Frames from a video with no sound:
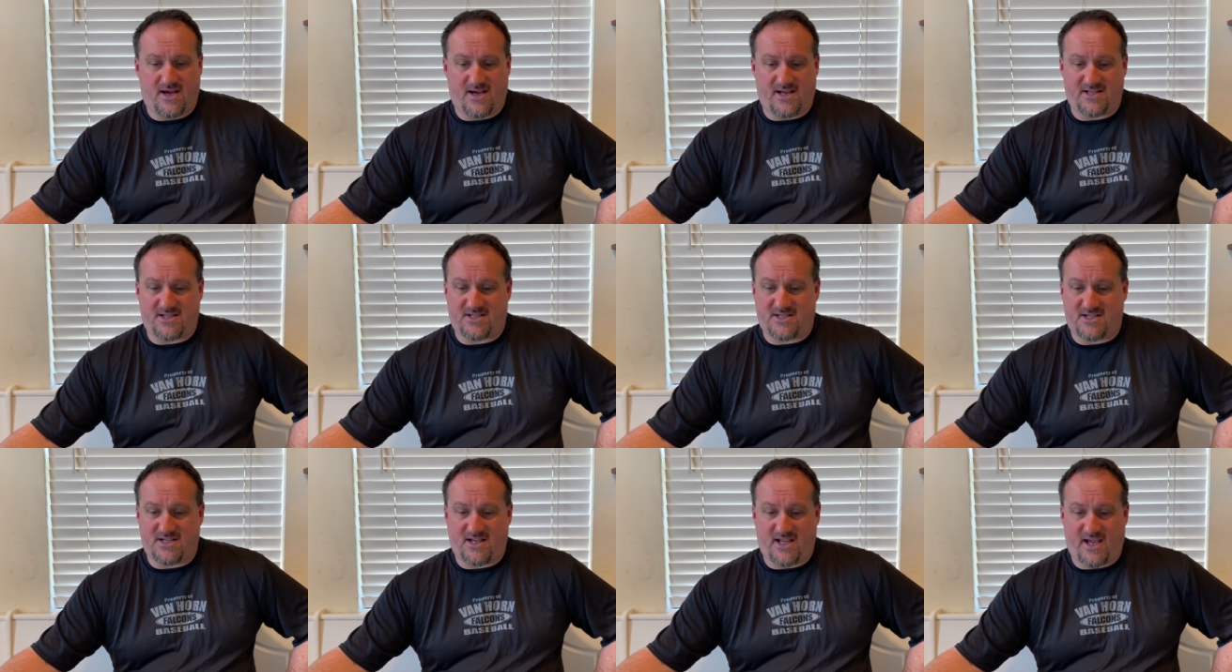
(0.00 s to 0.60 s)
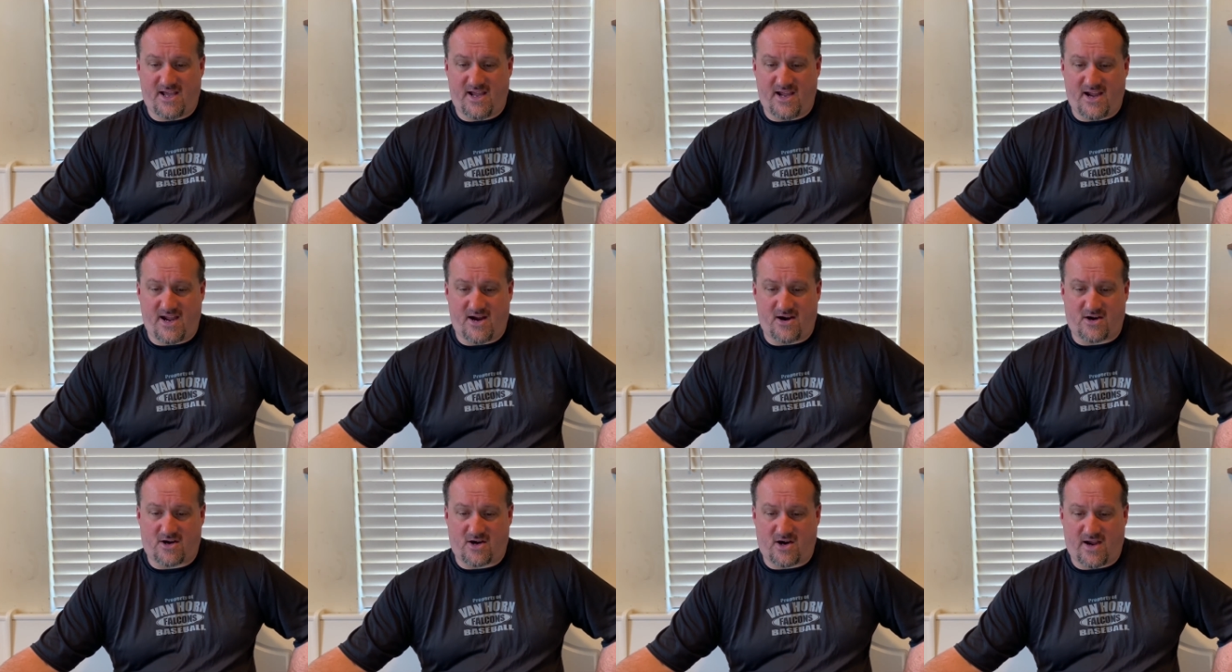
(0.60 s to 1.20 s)
Today,
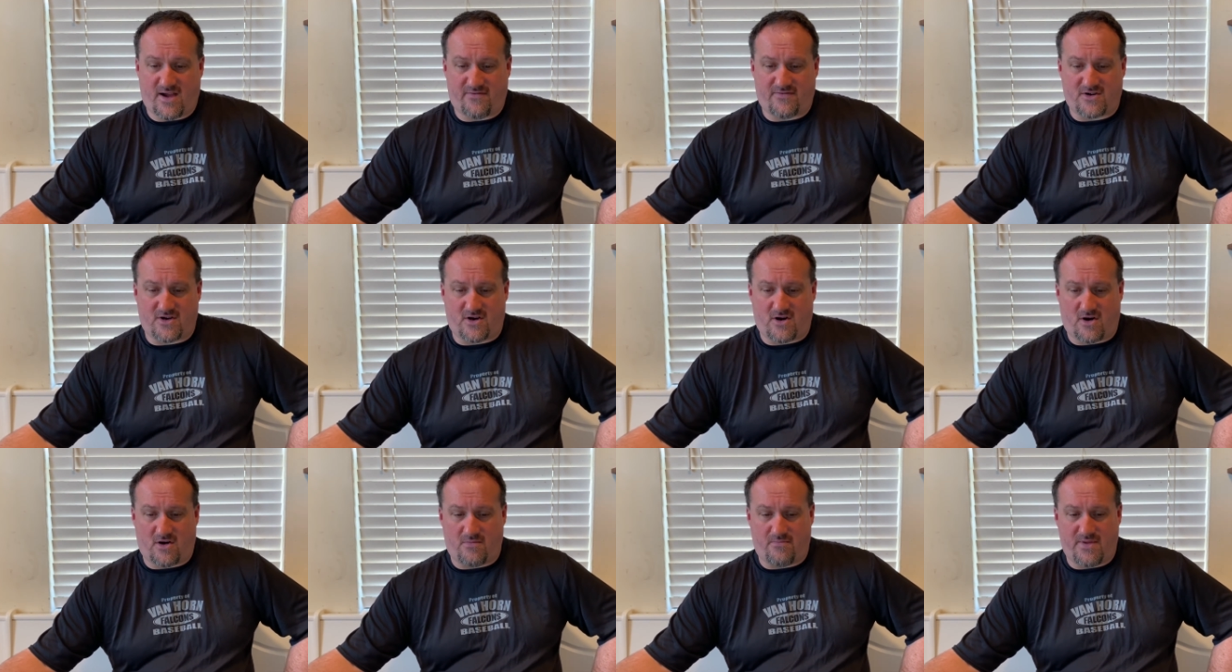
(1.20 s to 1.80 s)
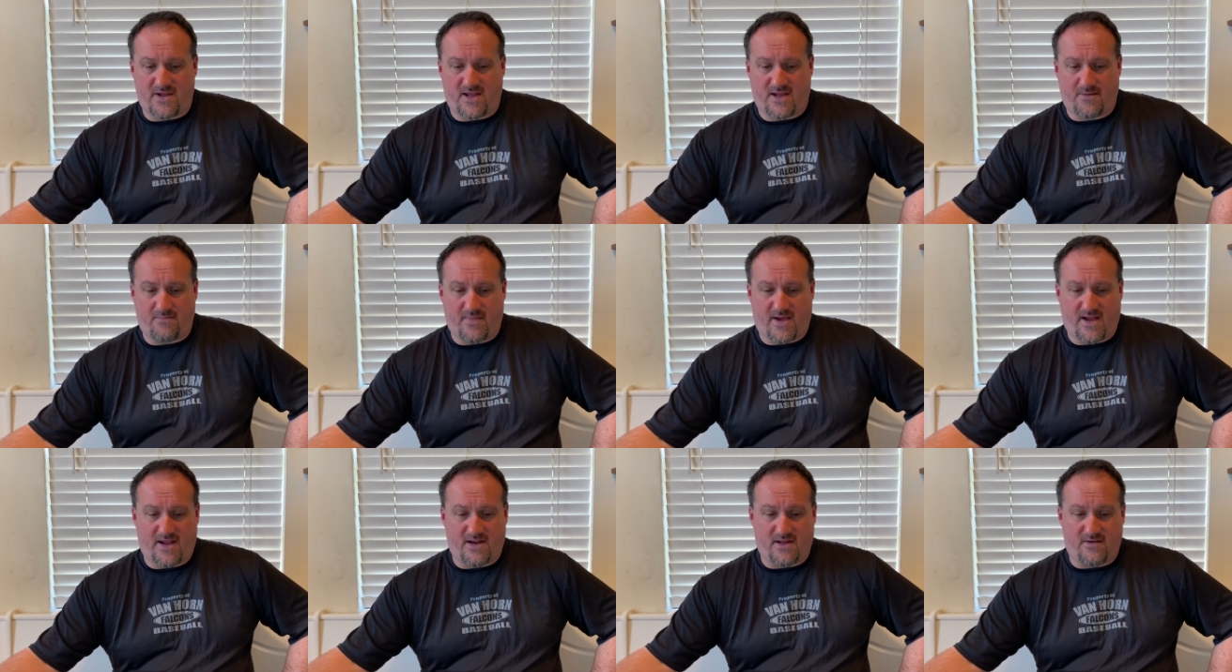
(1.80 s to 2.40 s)
aircraft are being
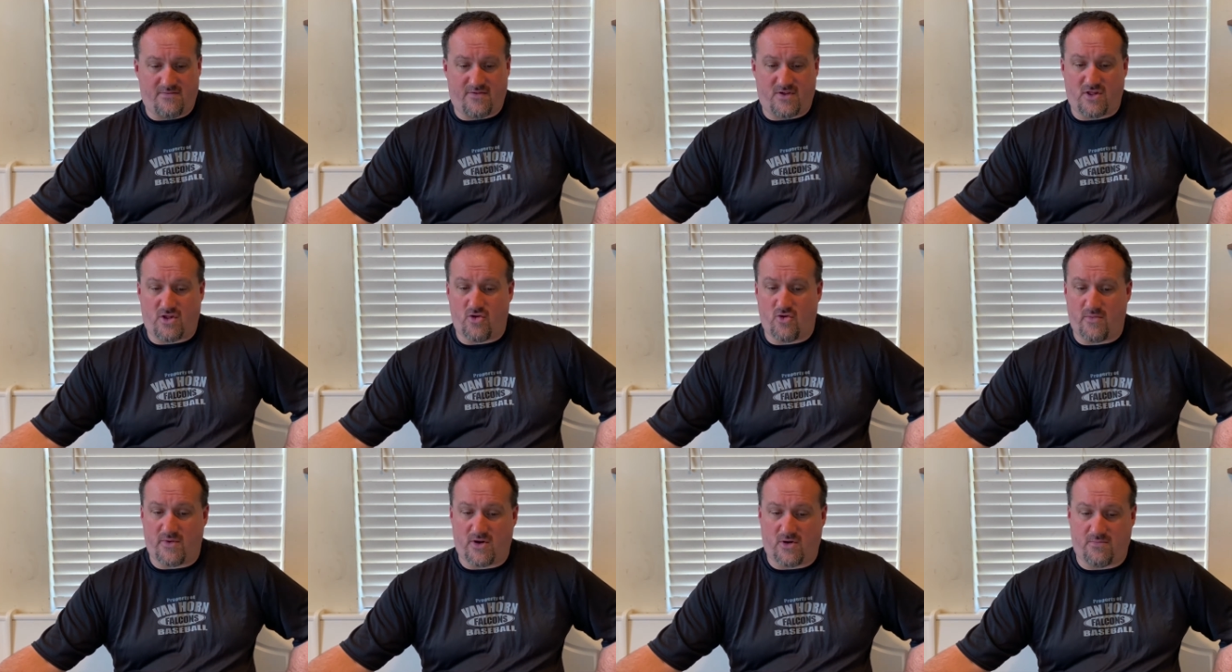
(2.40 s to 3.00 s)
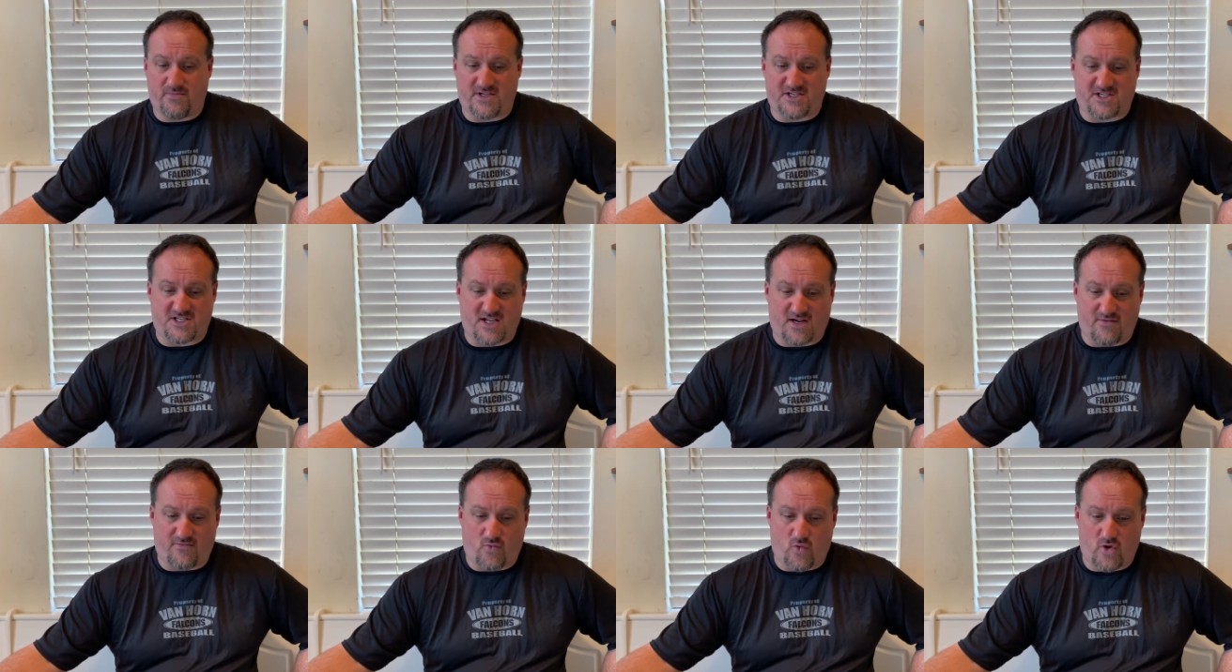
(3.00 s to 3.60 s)
made of aluminum
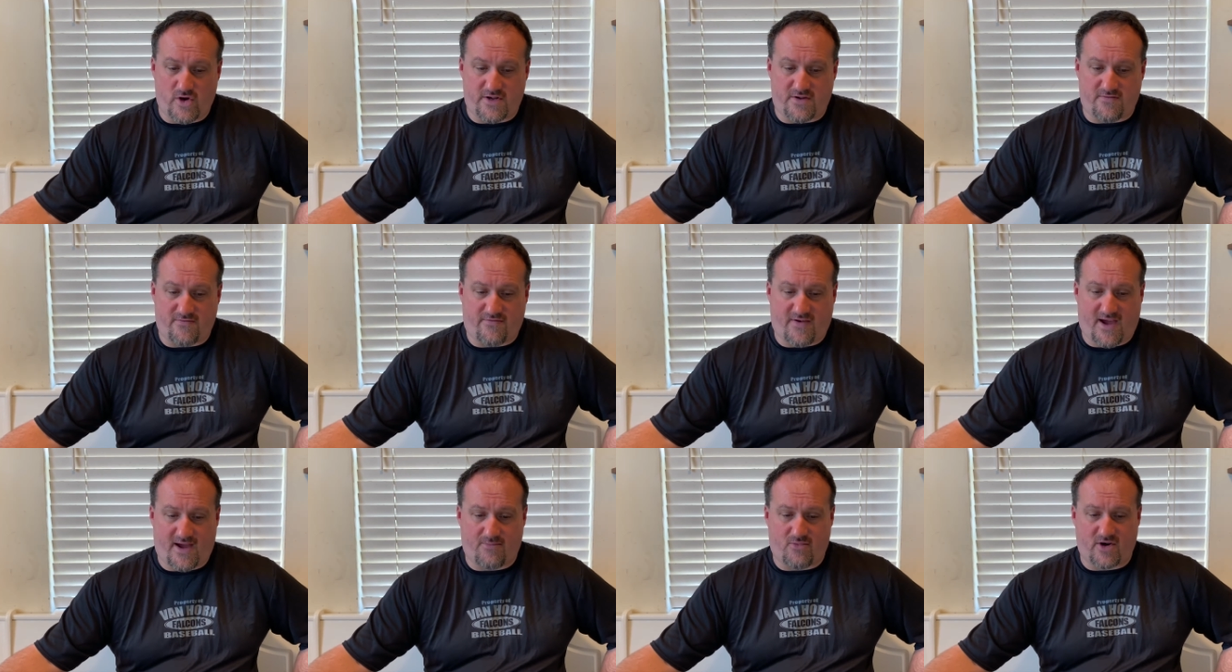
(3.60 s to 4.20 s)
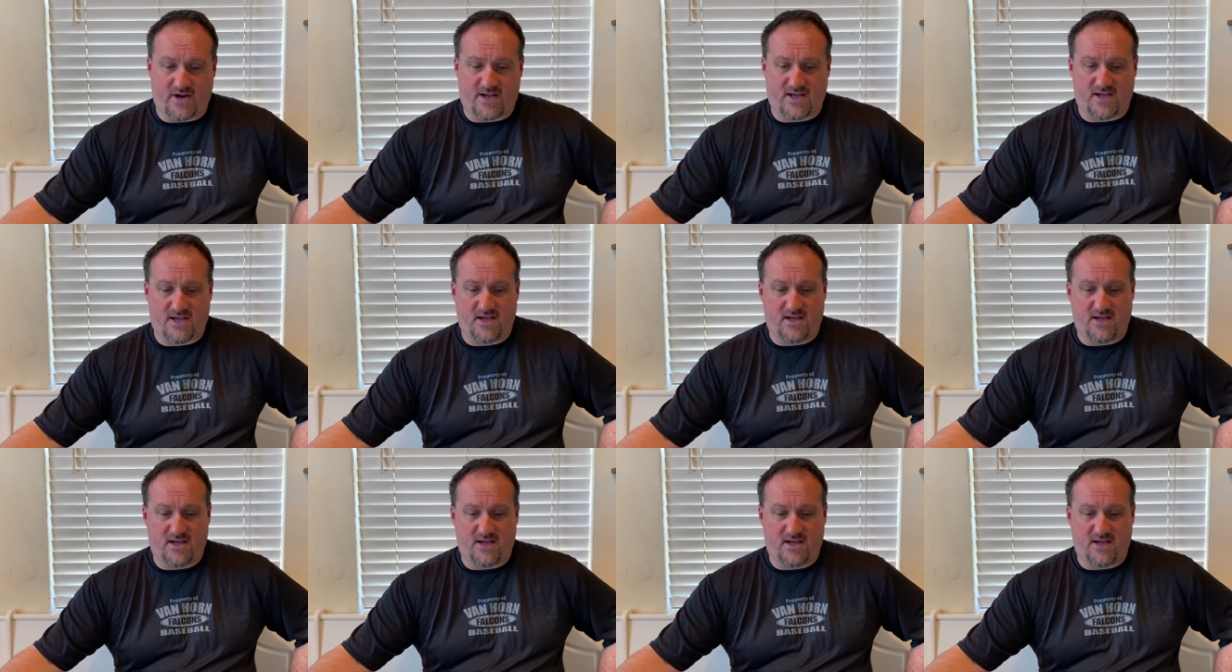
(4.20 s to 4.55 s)
instead of wood and fabric.